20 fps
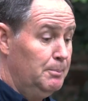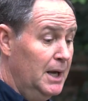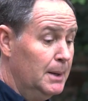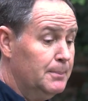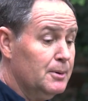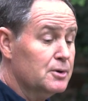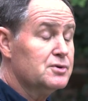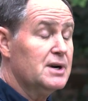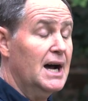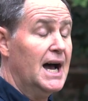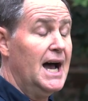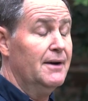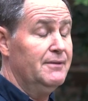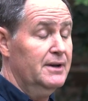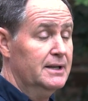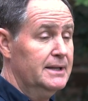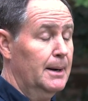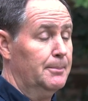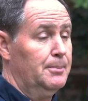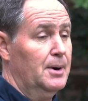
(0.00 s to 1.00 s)
People drive
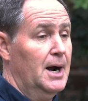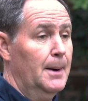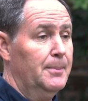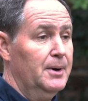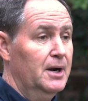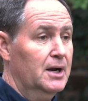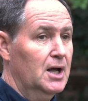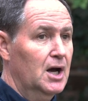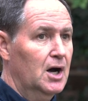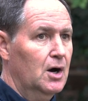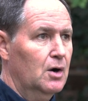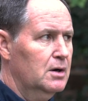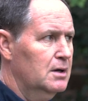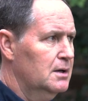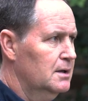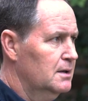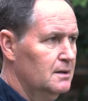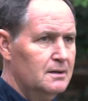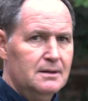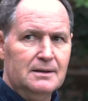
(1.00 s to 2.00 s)
in that property and go,
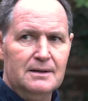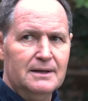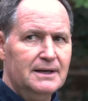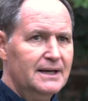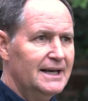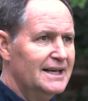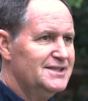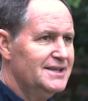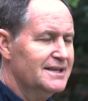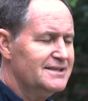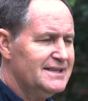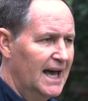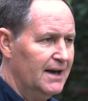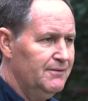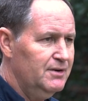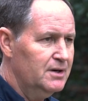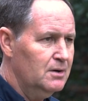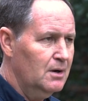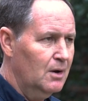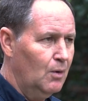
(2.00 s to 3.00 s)
is this
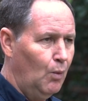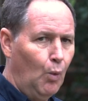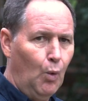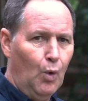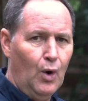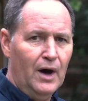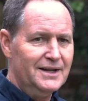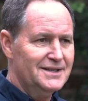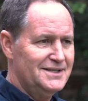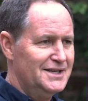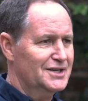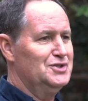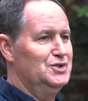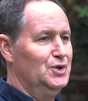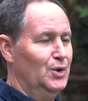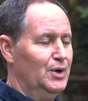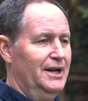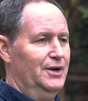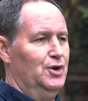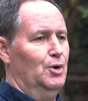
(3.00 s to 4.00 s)
heaven? What is this
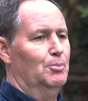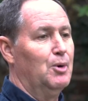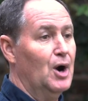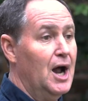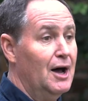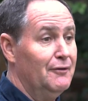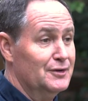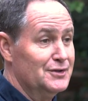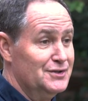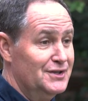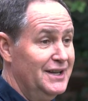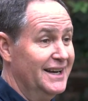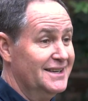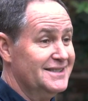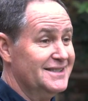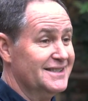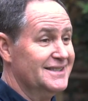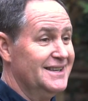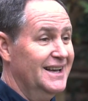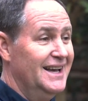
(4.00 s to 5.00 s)
doing in Braunfels,
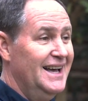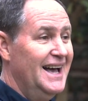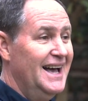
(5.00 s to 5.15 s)
Texas?